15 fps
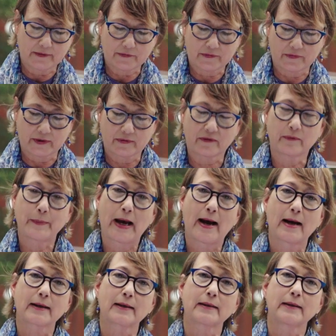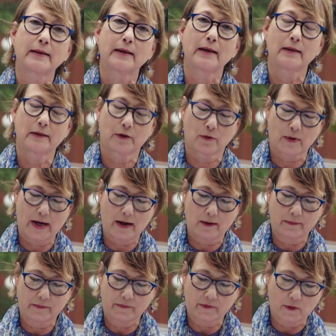to see Spac and the
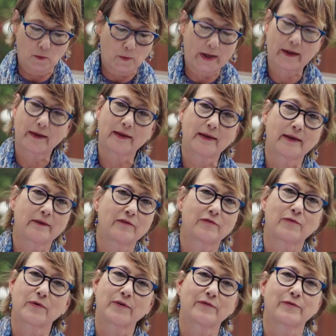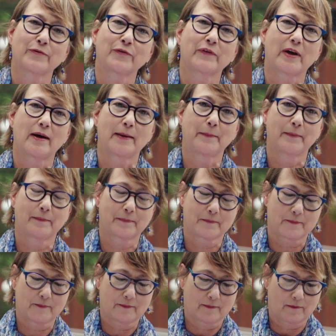grounds awakening for the first time.
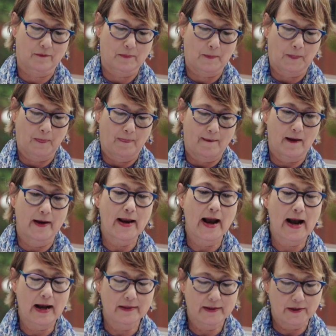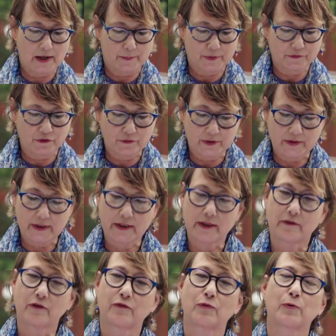I had the opportunity
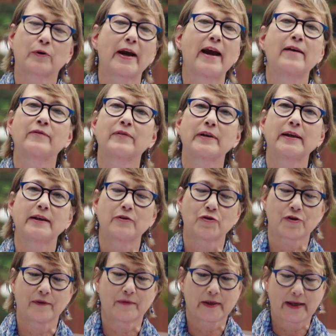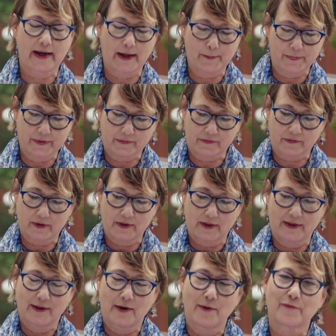to tour every inch of the campus,
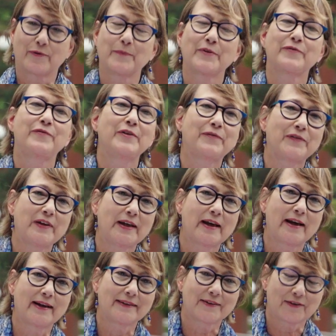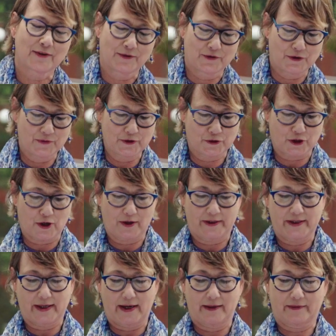from the 50 gate to the Charlie
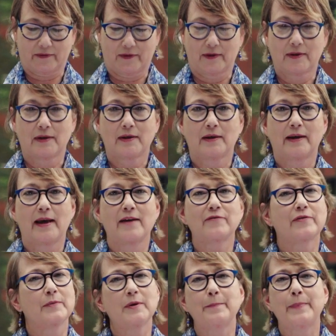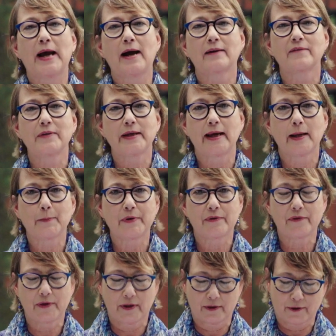gate, and from the back of the
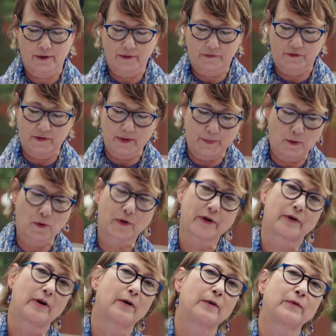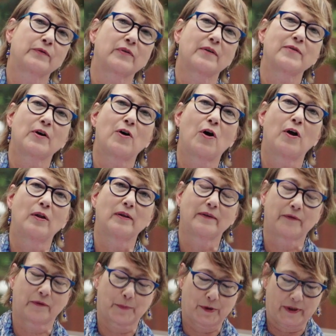amphitheater to the porticos of the Hall
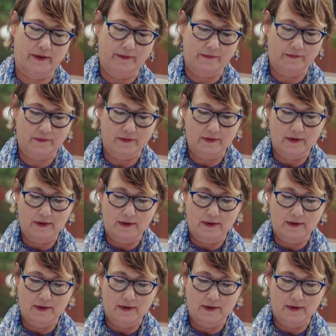of Springs.